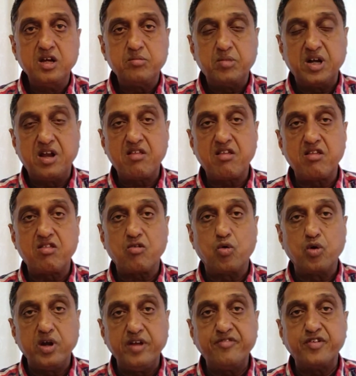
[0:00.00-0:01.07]
but this is
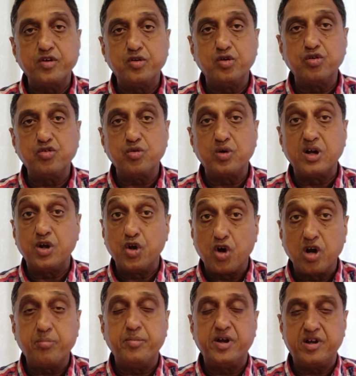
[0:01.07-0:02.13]
only for those who are
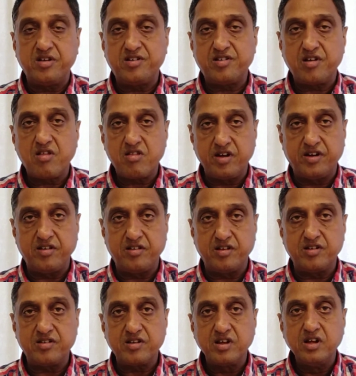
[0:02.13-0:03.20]
not British
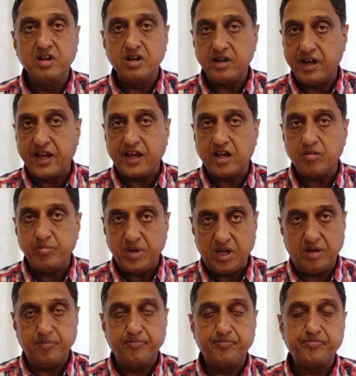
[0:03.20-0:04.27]
citizens like me.